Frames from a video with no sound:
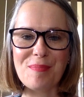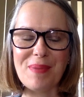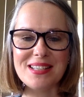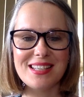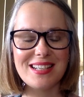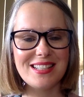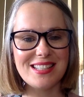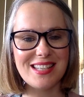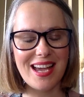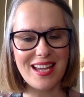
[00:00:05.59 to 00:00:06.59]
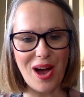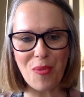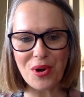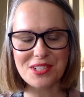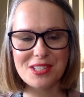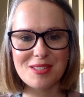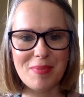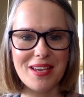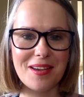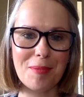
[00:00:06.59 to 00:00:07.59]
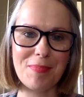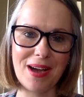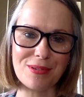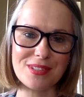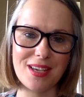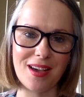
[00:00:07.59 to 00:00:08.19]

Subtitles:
Basically today I want to speak about